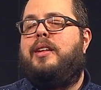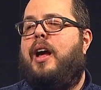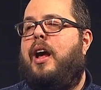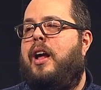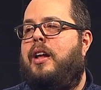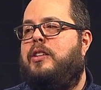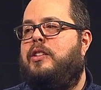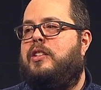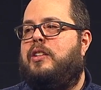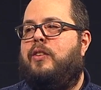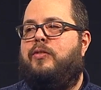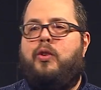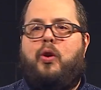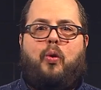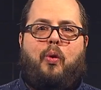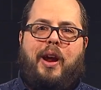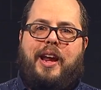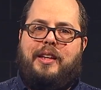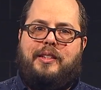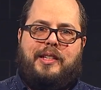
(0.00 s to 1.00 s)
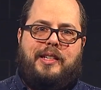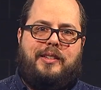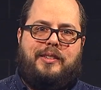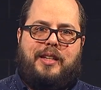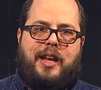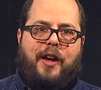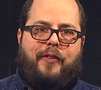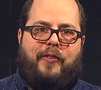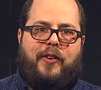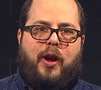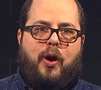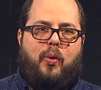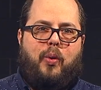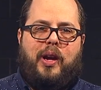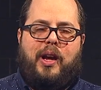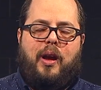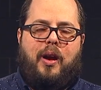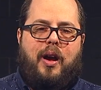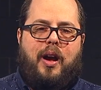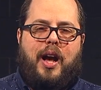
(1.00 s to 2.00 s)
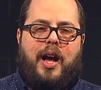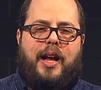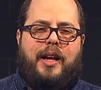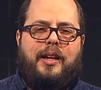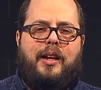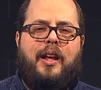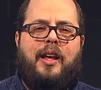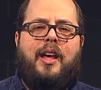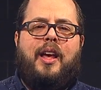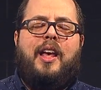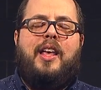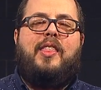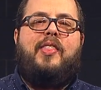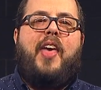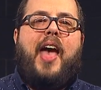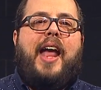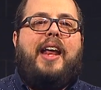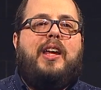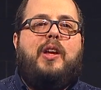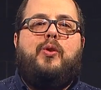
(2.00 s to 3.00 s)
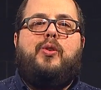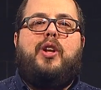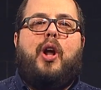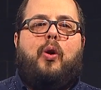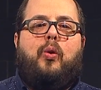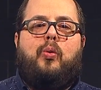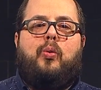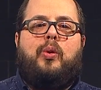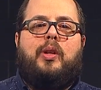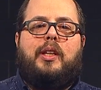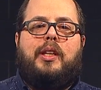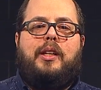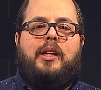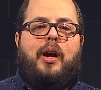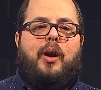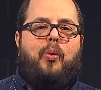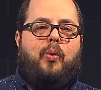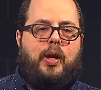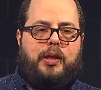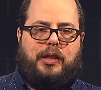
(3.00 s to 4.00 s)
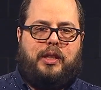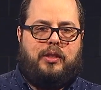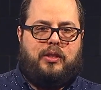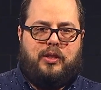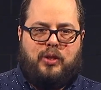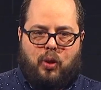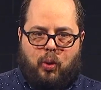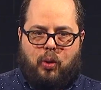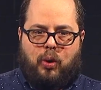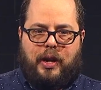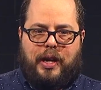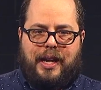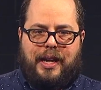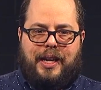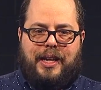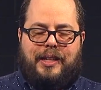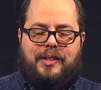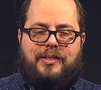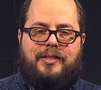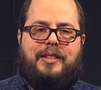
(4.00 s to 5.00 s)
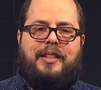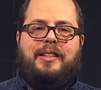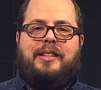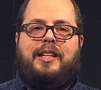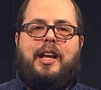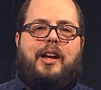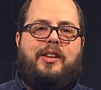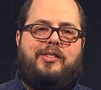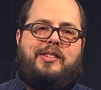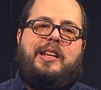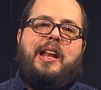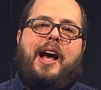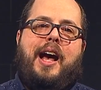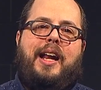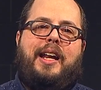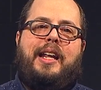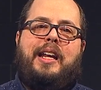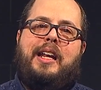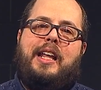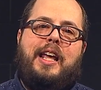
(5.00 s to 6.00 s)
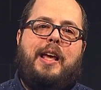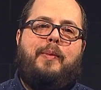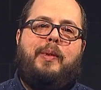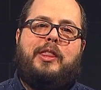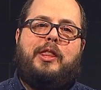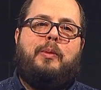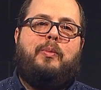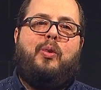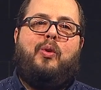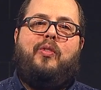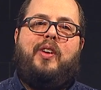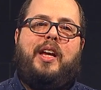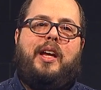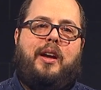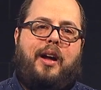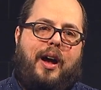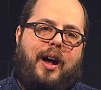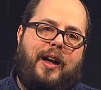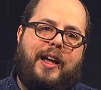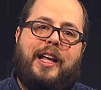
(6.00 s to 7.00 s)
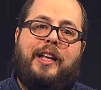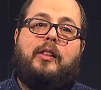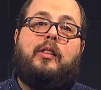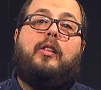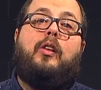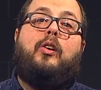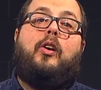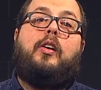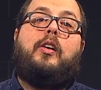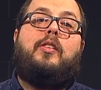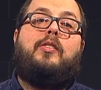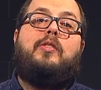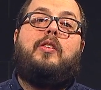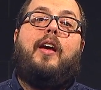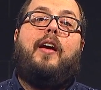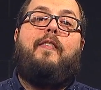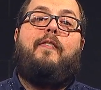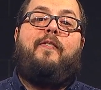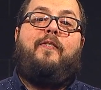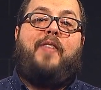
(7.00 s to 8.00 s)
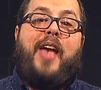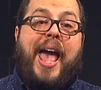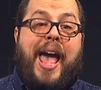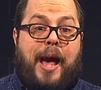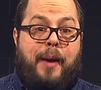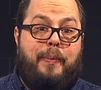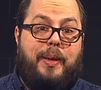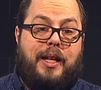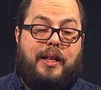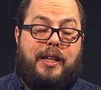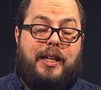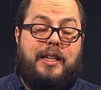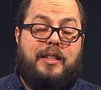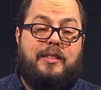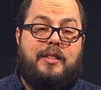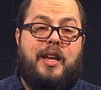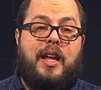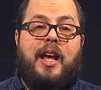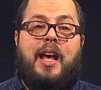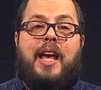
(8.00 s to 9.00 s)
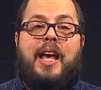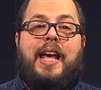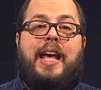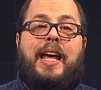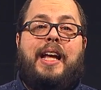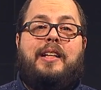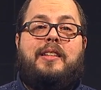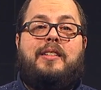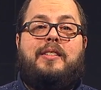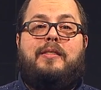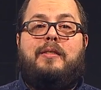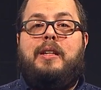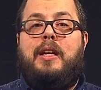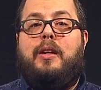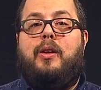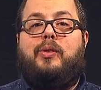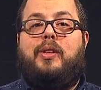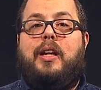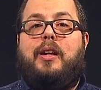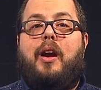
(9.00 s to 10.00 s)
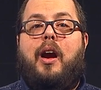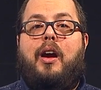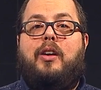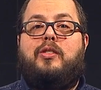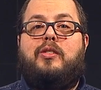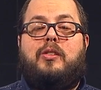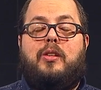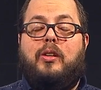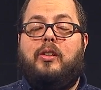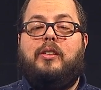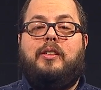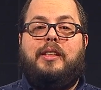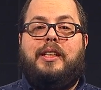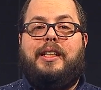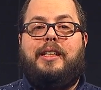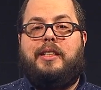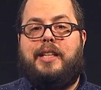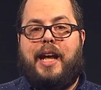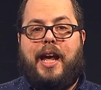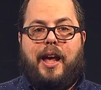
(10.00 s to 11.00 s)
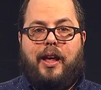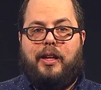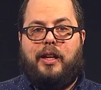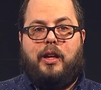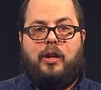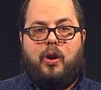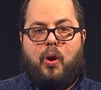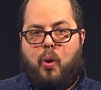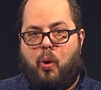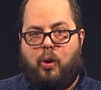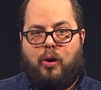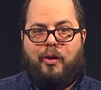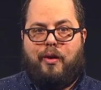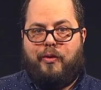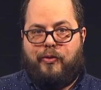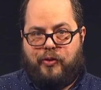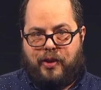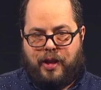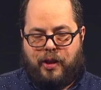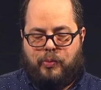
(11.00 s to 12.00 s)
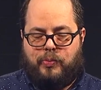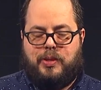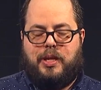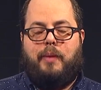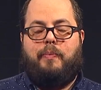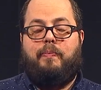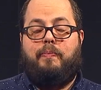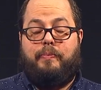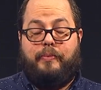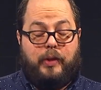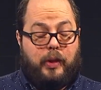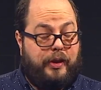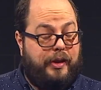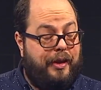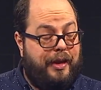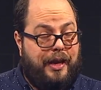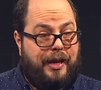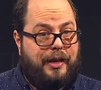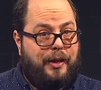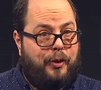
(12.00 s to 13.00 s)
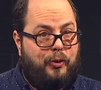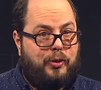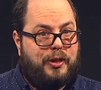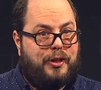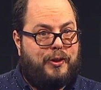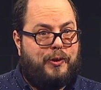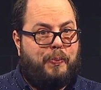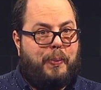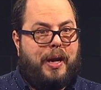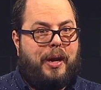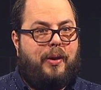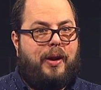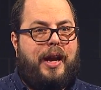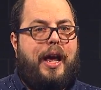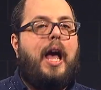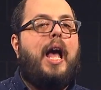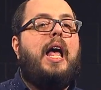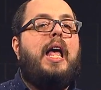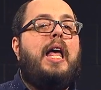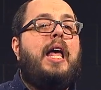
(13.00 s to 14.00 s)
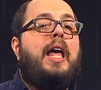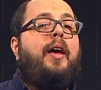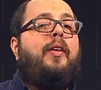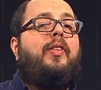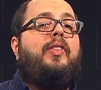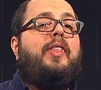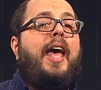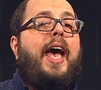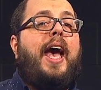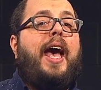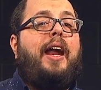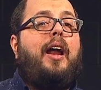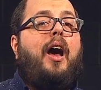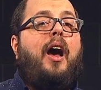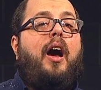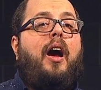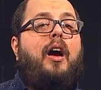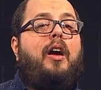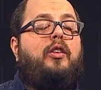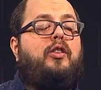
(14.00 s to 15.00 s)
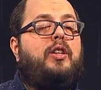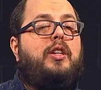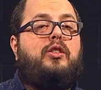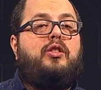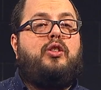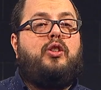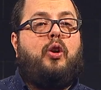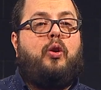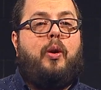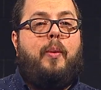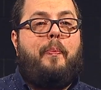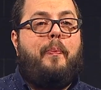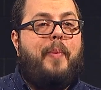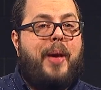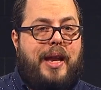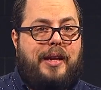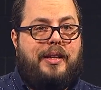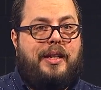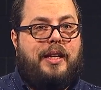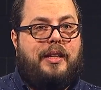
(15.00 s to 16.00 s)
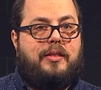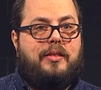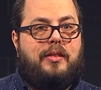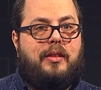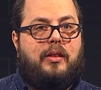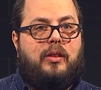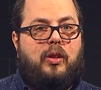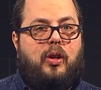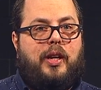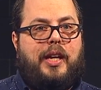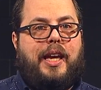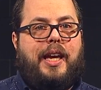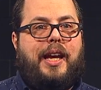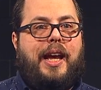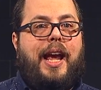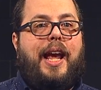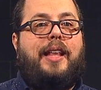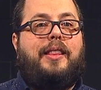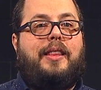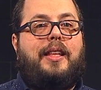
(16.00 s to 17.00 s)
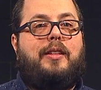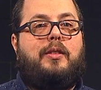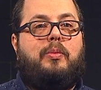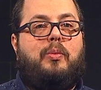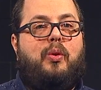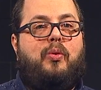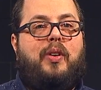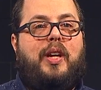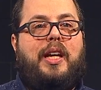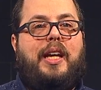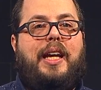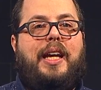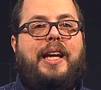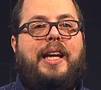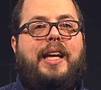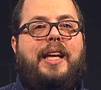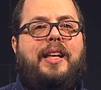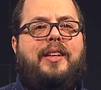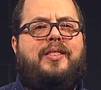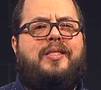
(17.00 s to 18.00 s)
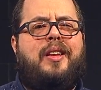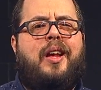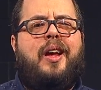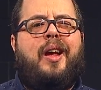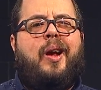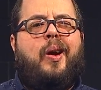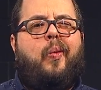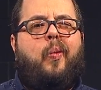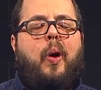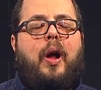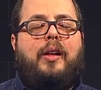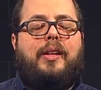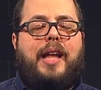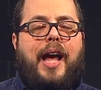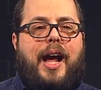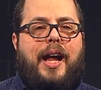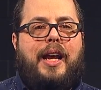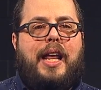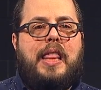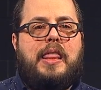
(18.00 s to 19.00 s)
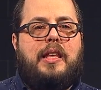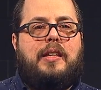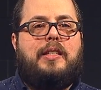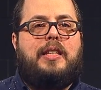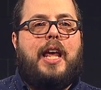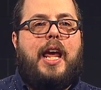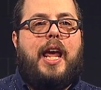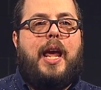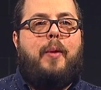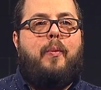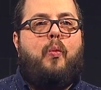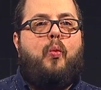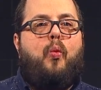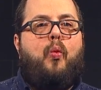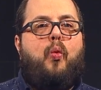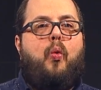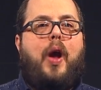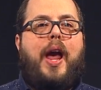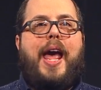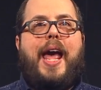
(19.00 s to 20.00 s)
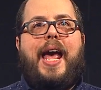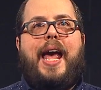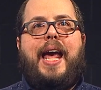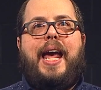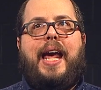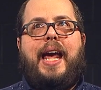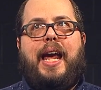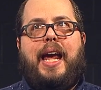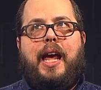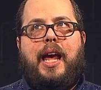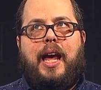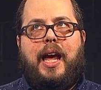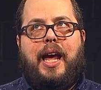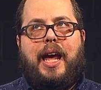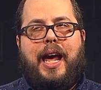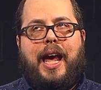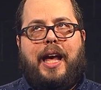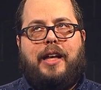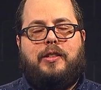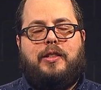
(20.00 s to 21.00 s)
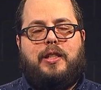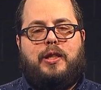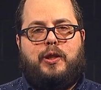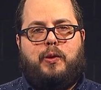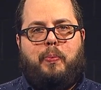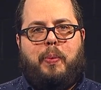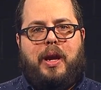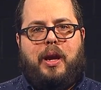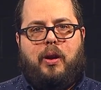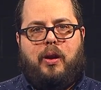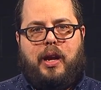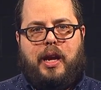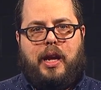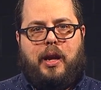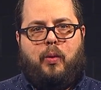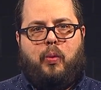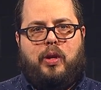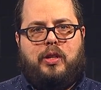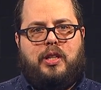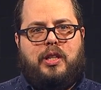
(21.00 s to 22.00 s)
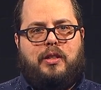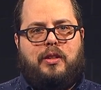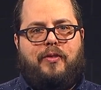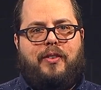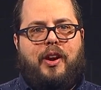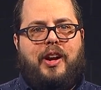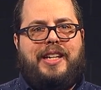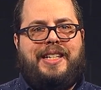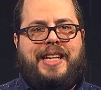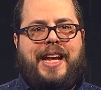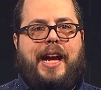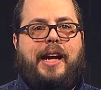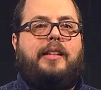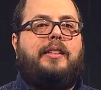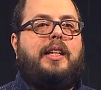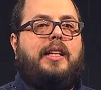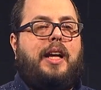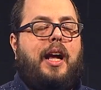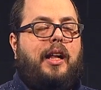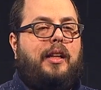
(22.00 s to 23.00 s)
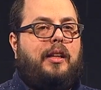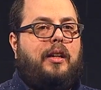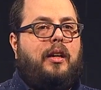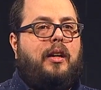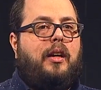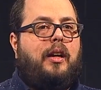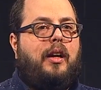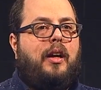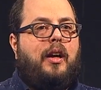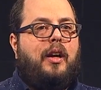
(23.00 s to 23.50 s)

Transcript: tons of crazy stuff going on that you don't really know what the story is, does not inhibit the movie at all. It looks fabulous. It's, you know, there are certain Italian horror films, I'm looking at you, Suspiria, that are just tremendous looking, and this movie is, while not in the same way as Suspiria, which is a very technicolor